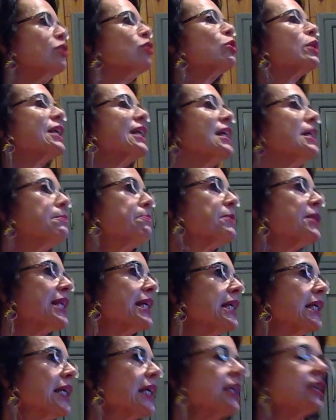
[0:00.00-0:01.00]
And you keep
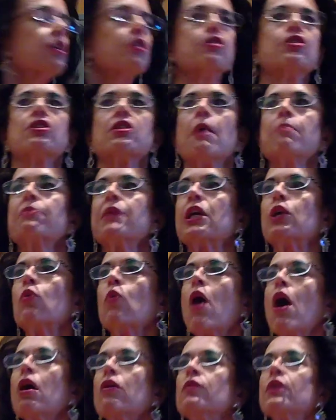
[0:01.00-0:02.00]
thinking there's something
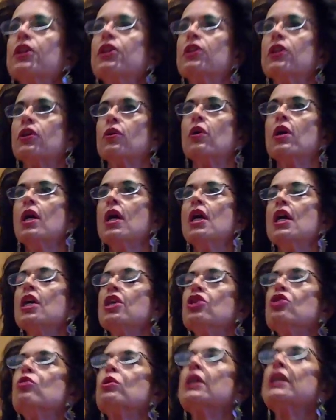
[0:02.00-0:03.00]
wrong with you.
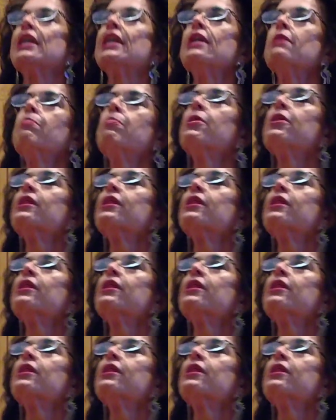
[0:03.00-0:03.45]
You keep